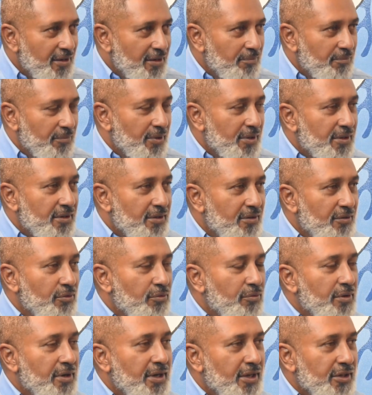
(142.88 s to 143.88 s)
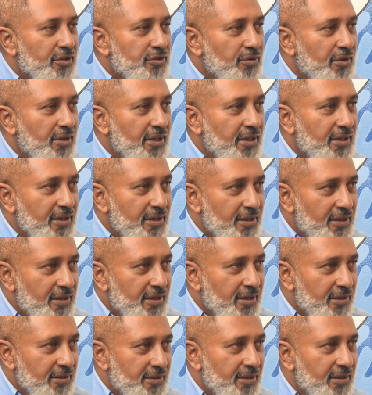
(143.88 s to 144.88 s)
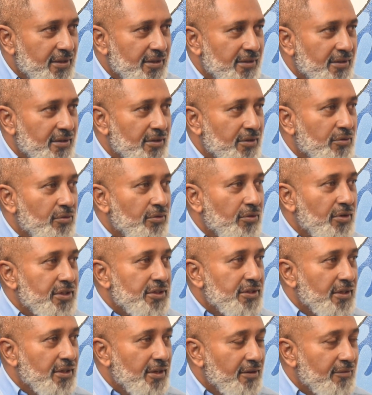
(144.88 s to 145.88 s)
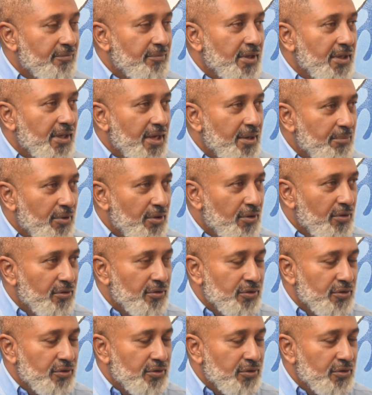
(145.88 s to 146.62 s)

but no one actually did it until the coalition government came along.